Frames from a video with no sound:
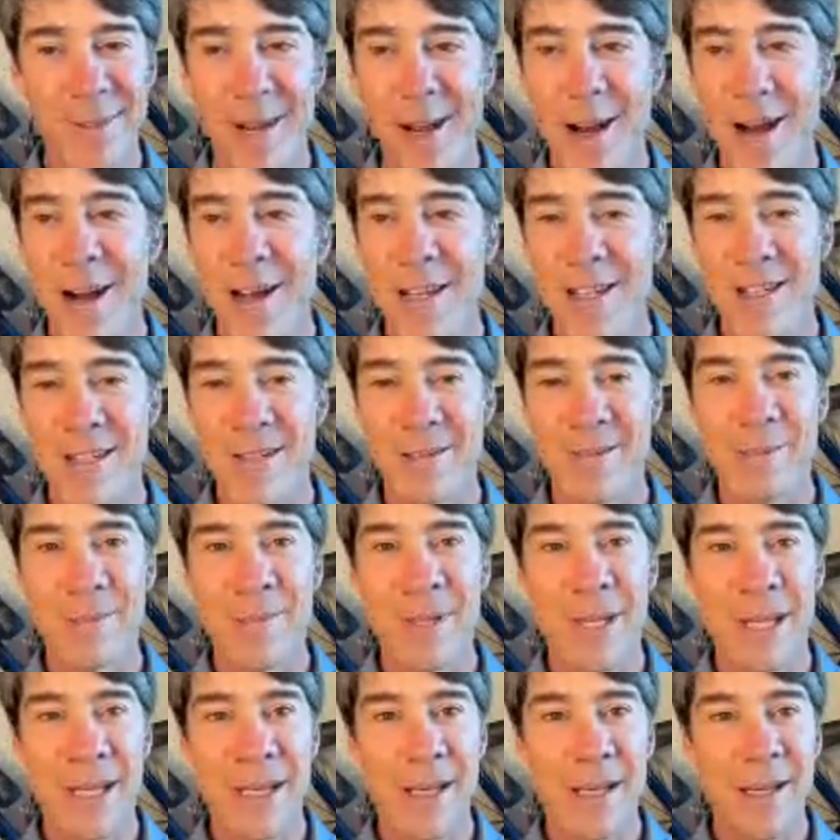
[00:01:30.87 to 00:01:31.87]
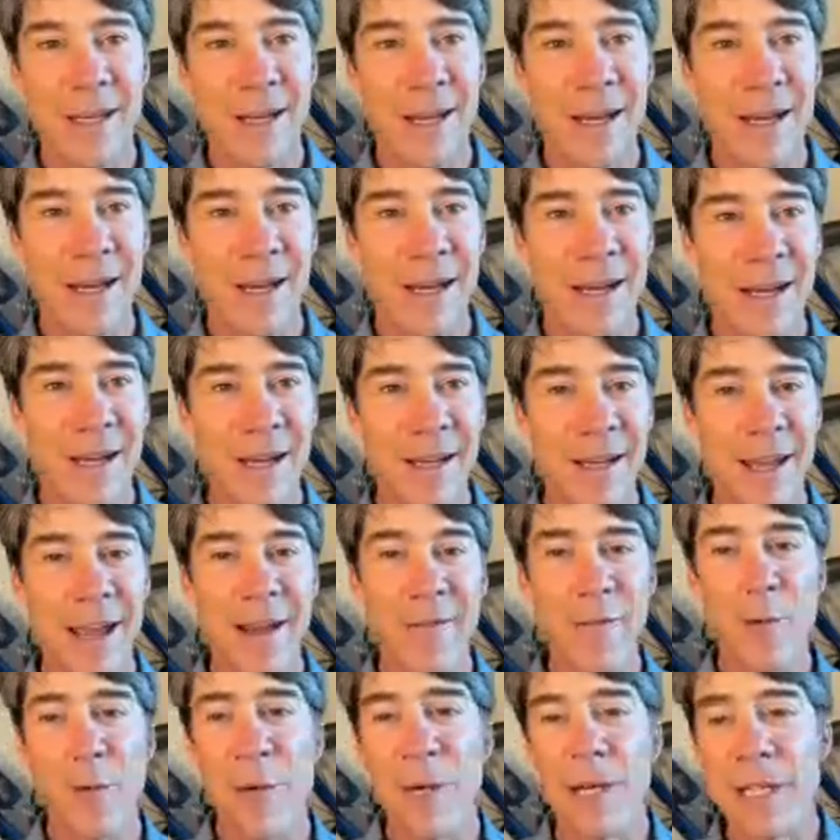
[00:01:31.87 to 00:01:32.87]
Awesome. Uh,
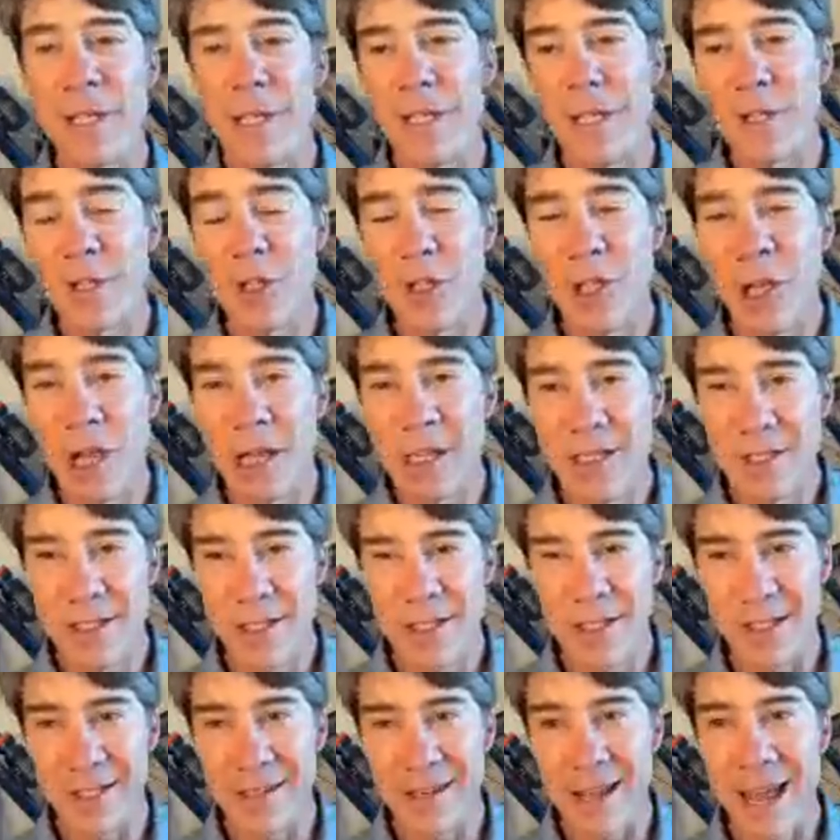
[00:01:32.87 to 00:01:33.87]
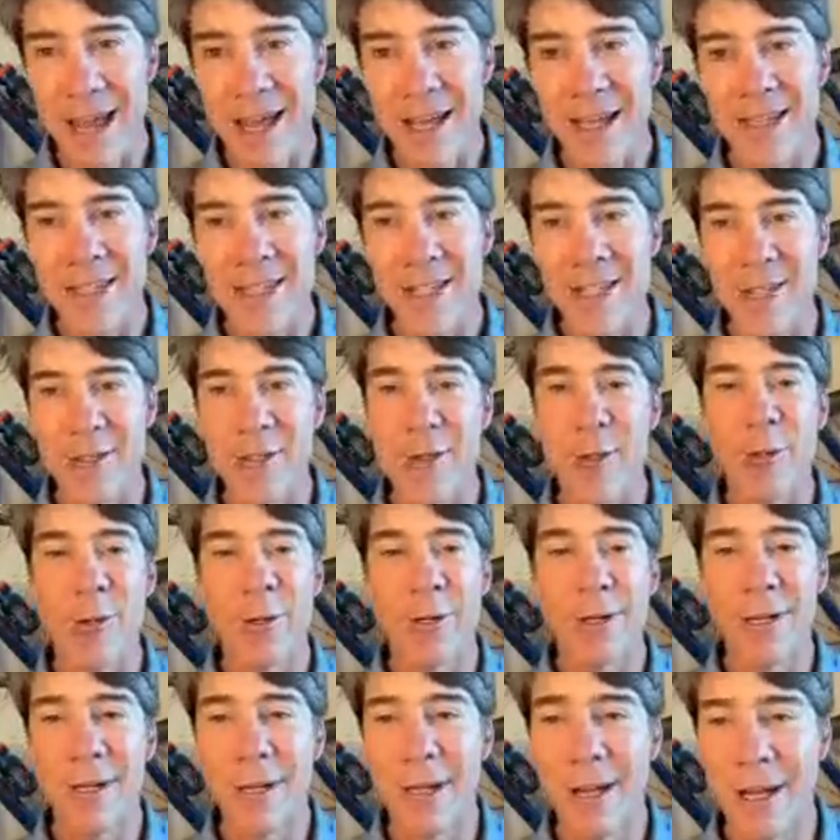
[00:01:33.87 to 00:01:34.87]
everyone, Justin has the
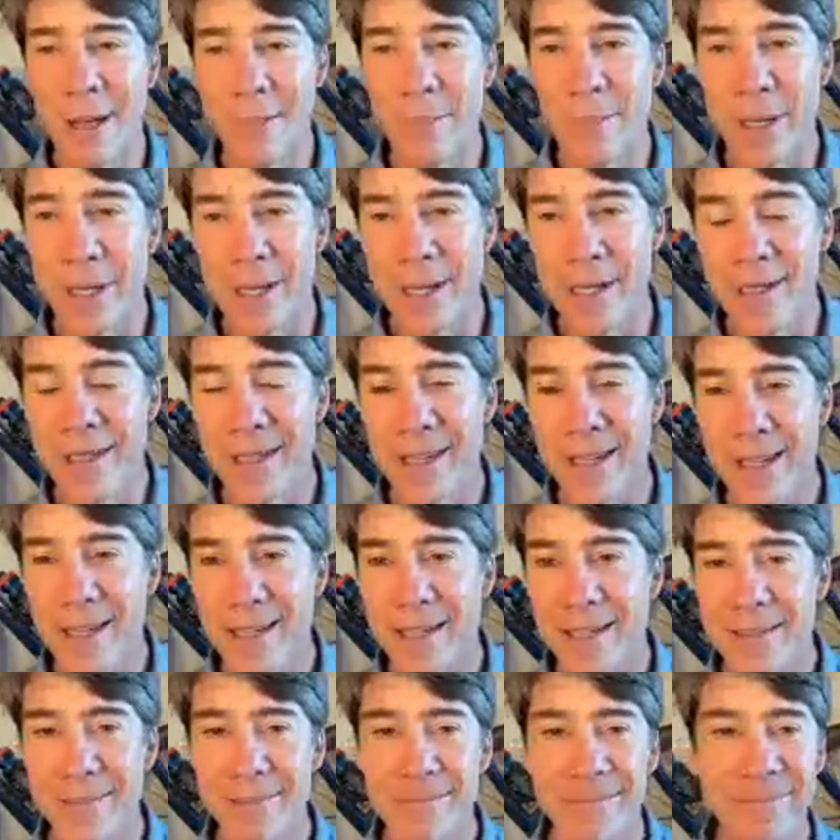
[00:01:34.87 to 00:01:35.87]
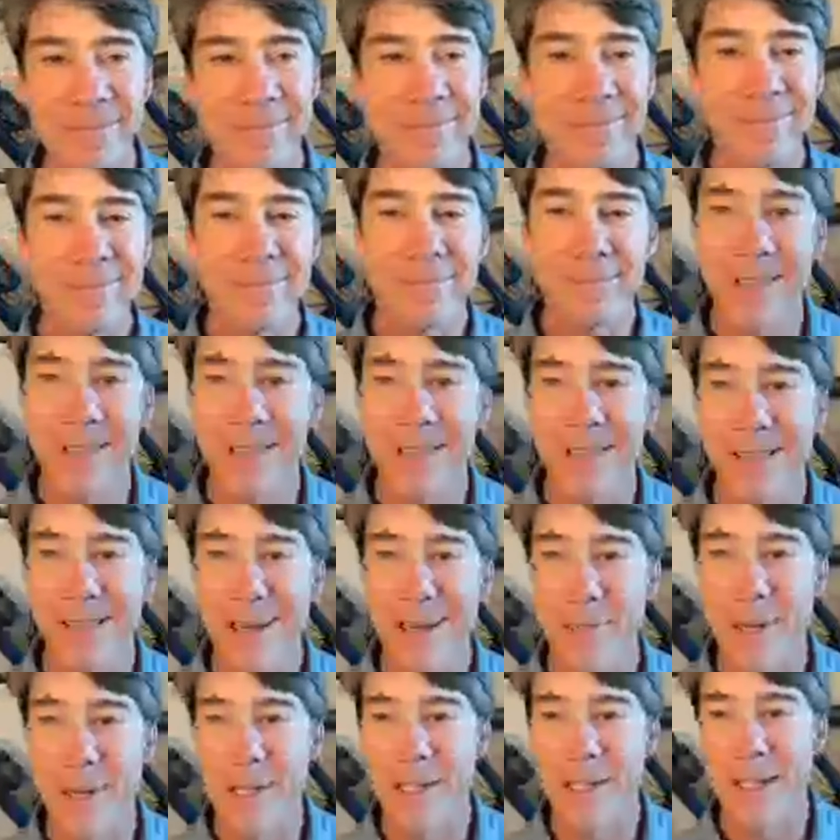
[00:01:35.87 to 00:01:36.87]
tour up on uh, uh,
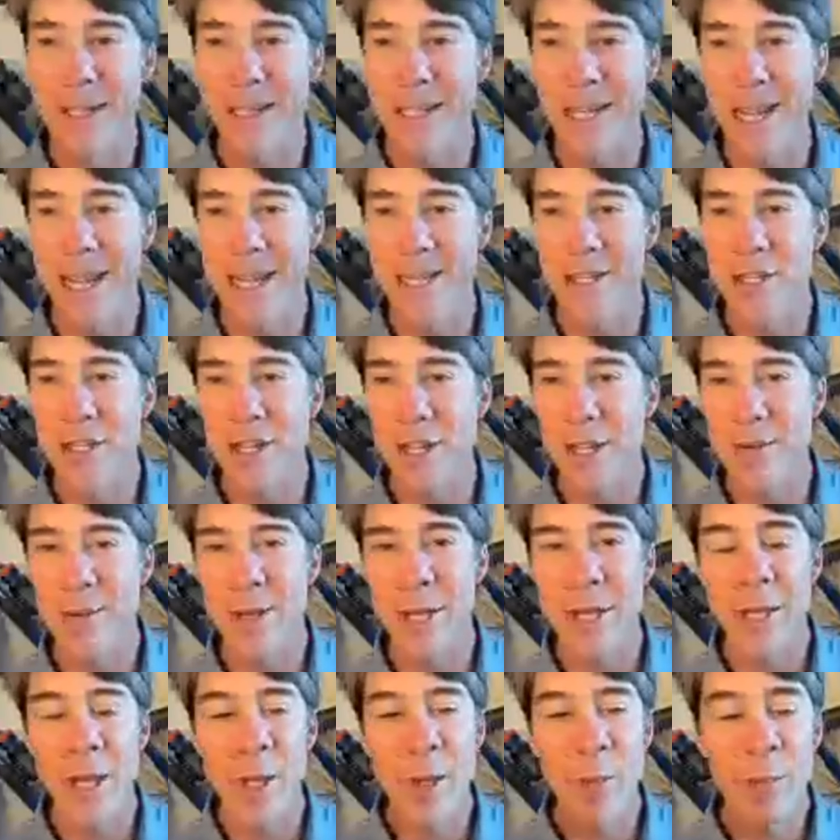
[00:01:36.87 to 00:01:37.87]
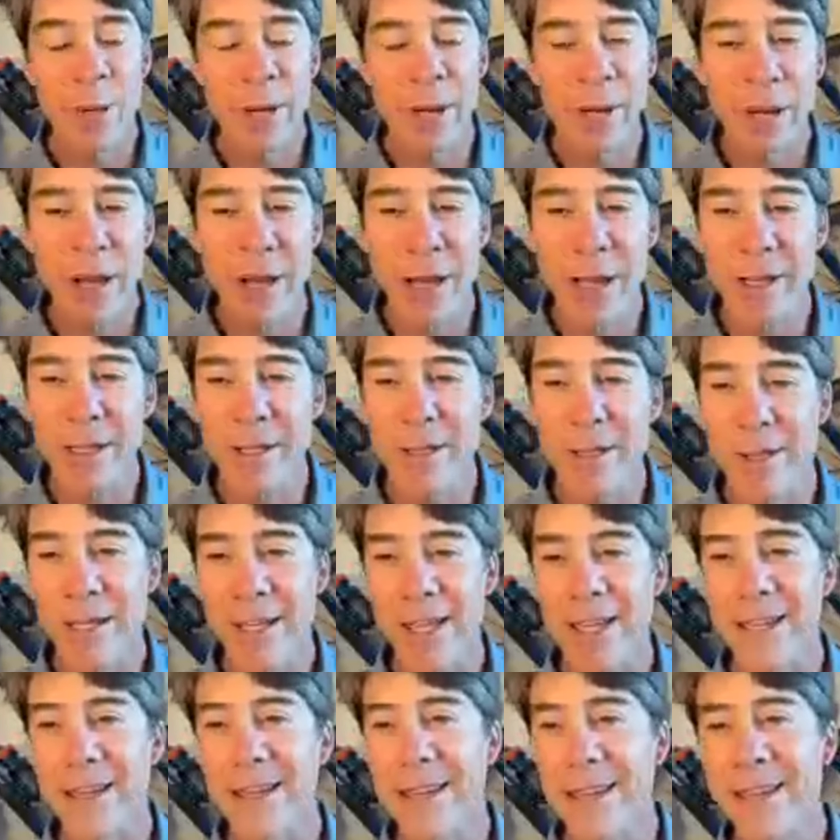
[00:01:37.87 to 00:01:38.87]
up on stage. So
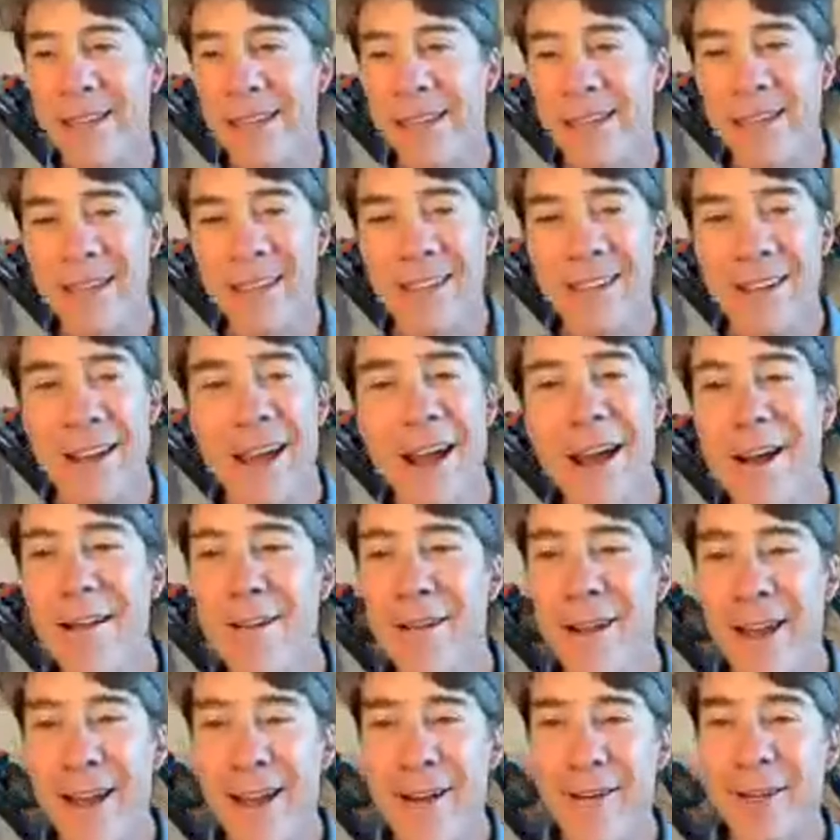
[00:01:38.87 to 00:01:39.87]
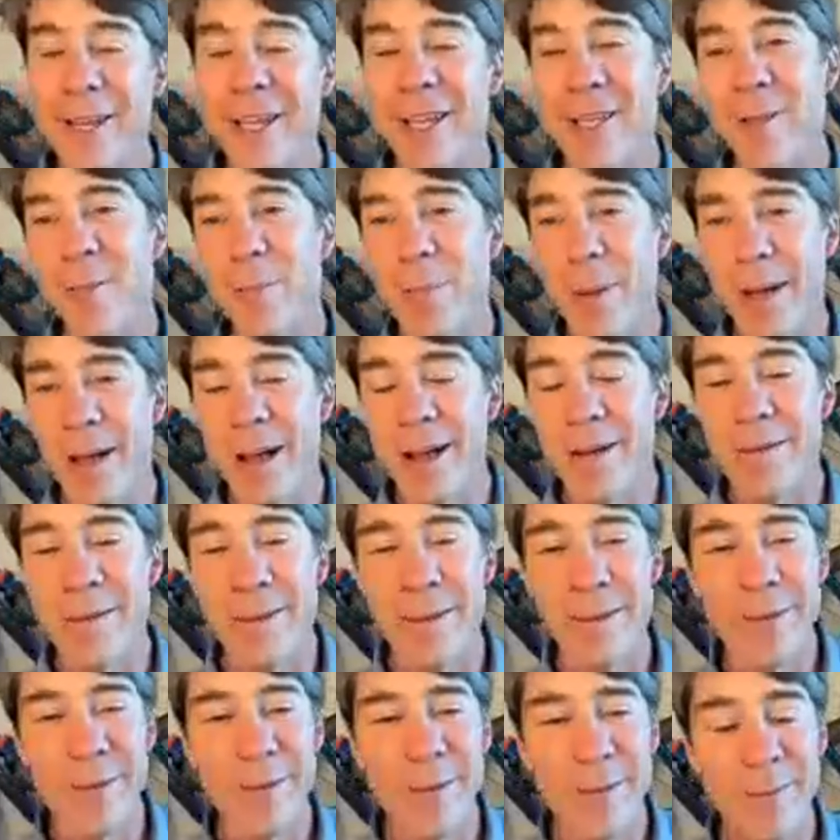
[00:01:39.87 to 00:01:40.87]
periodically, no, no, because uh,
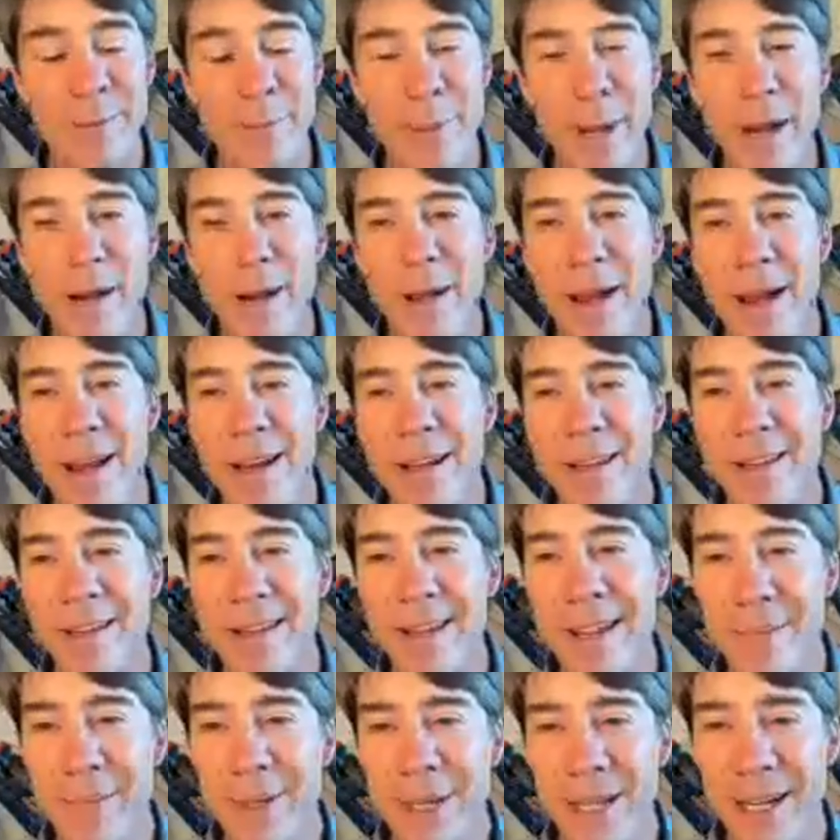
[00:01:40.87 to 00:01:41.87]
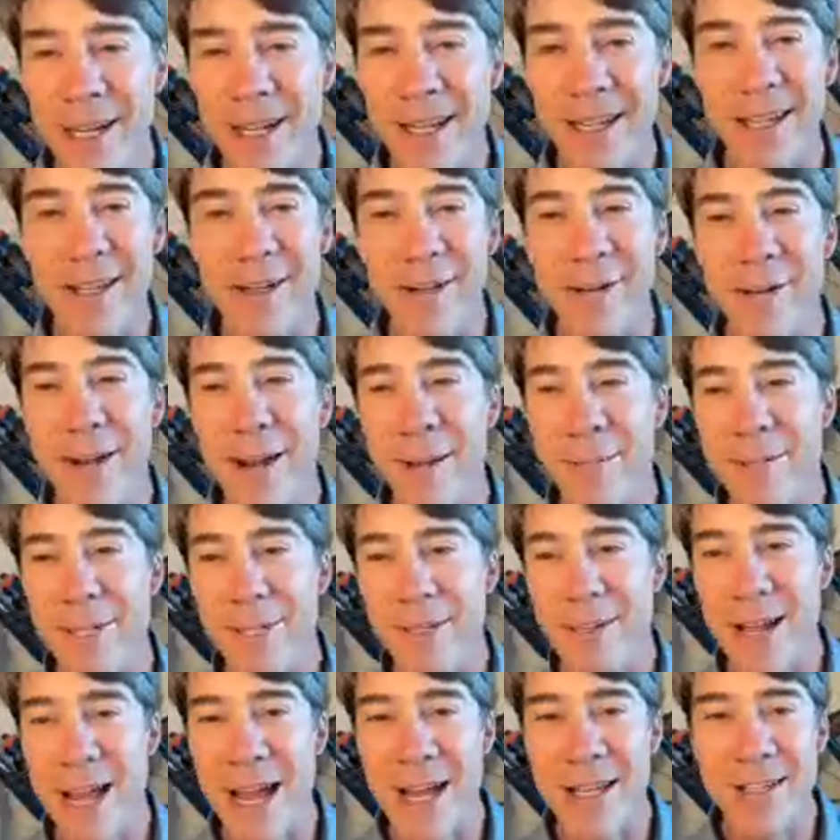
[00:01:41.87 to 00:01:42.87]
uh, periodically I'm going to interrupt you
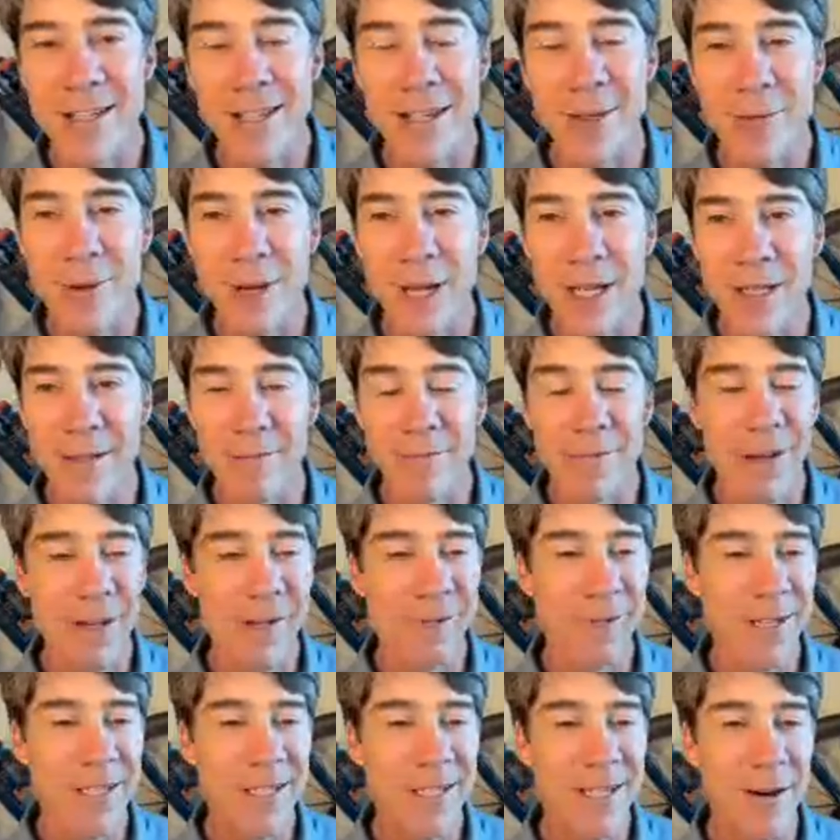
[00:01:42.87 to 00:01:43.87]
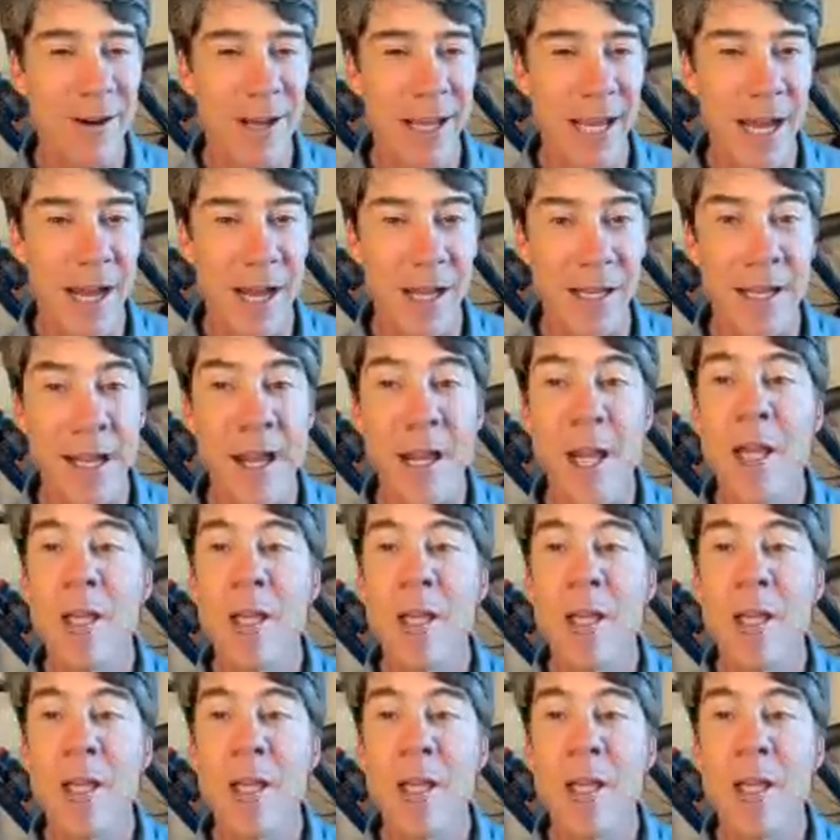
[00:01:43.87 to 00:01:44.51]
to ask you what, what what's going on.